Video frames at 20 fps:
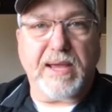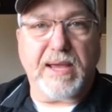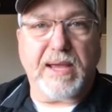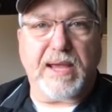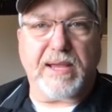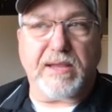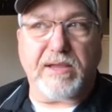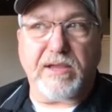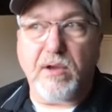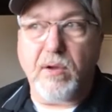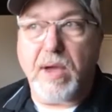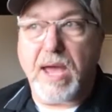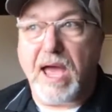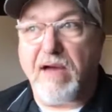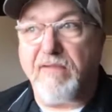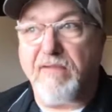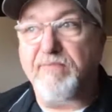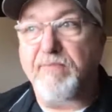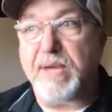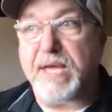you
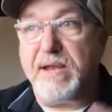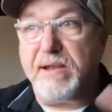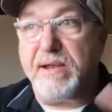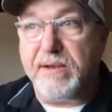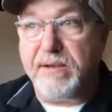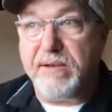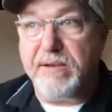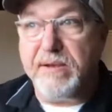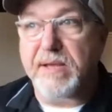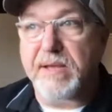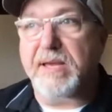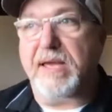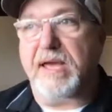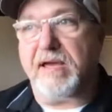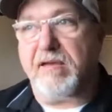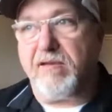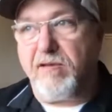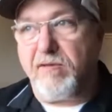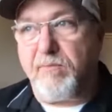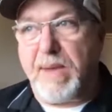have been
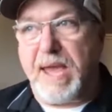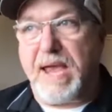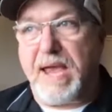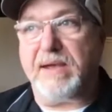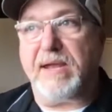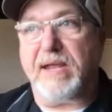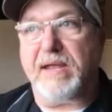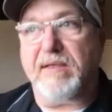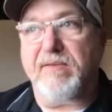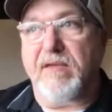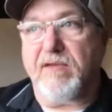expanding